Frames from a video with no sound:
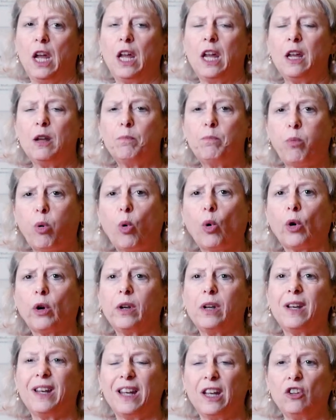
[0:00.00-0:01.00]

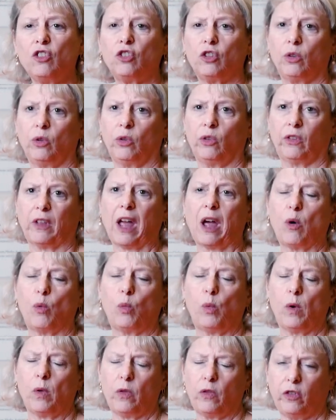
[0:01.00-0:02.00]
important issues that
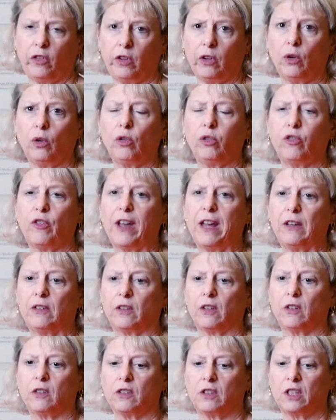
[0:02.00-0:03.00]
still face
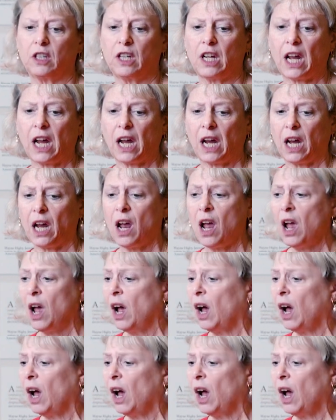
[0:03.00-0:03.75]
us today.